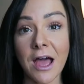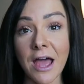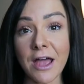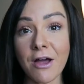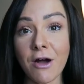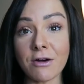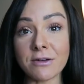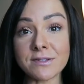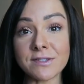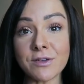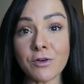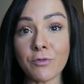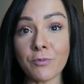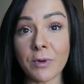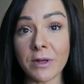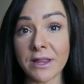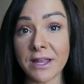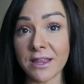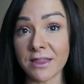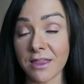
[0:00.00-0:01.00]
I also
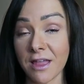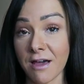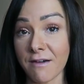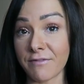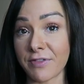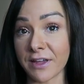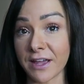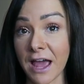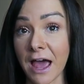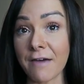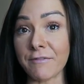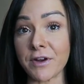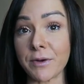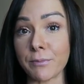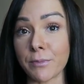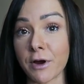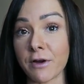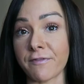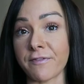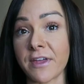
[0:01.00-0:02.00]
really love the
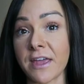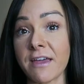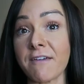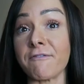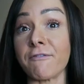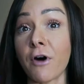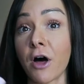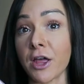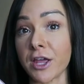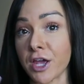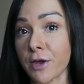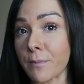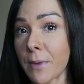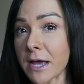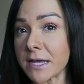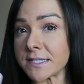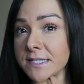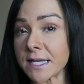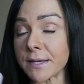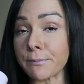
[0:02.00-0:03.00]
Kevin Murphy
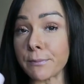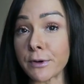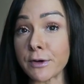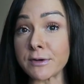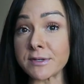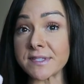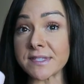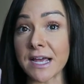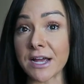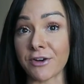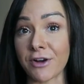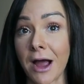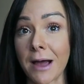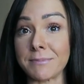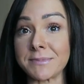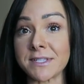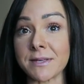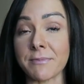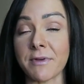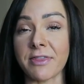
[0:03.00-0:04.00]
volumizing mousse. I
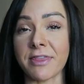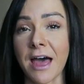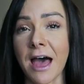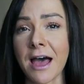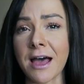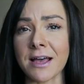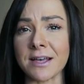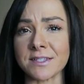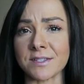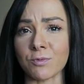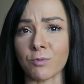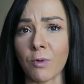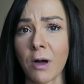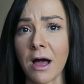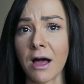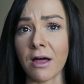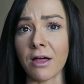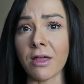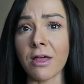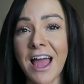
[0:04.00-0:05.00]
grabbed some of that as
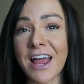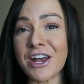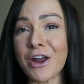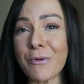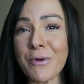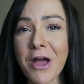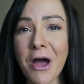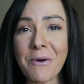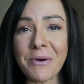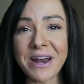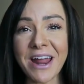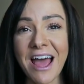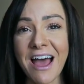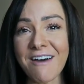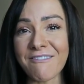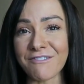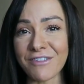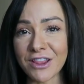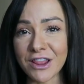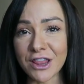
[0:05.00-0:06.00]
well. I know we all wanna
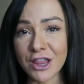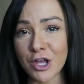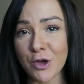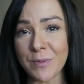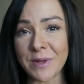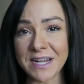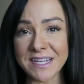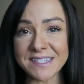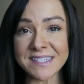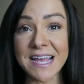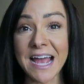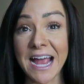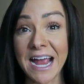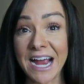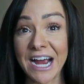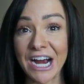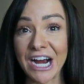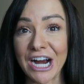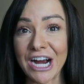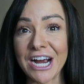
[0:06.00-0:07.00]
have voluminous
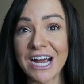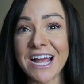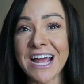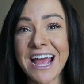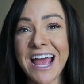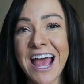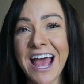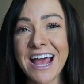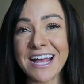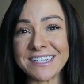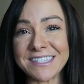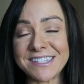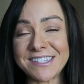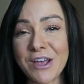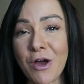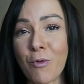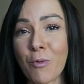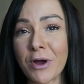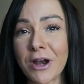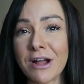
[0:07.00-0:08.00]
hair, and
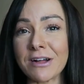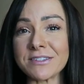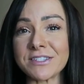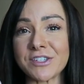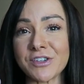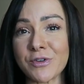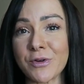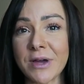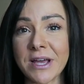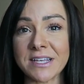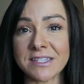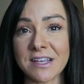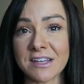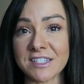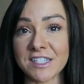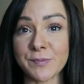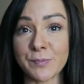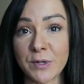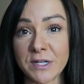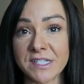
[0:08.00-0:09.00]
so what I'll do is
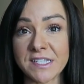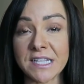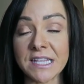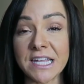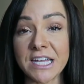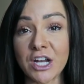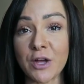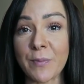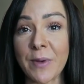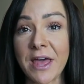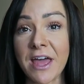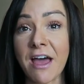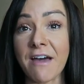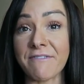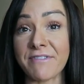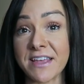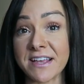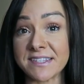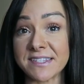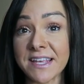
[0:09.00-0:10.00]
I'll spritz a little bit
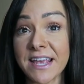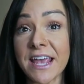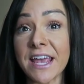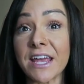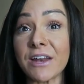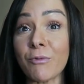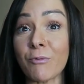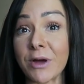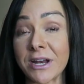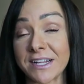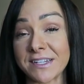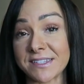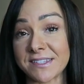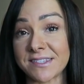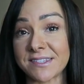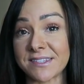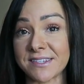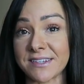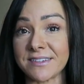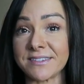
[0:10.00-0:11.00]
of this in when it's
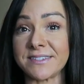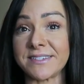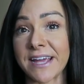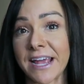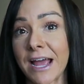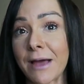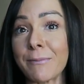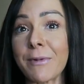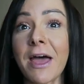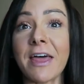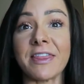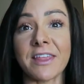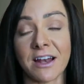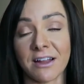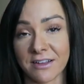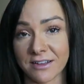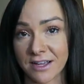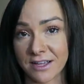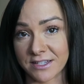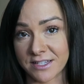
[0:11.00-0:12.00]
still damp, and then
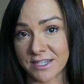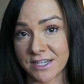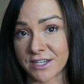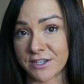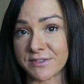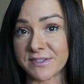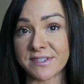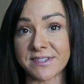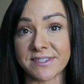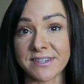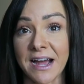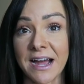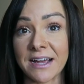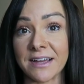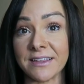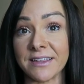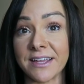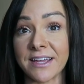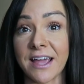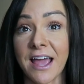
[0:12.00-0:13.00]
I'll continue
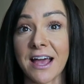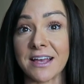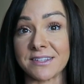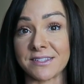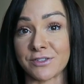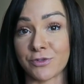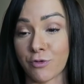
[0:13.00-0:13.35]
styling as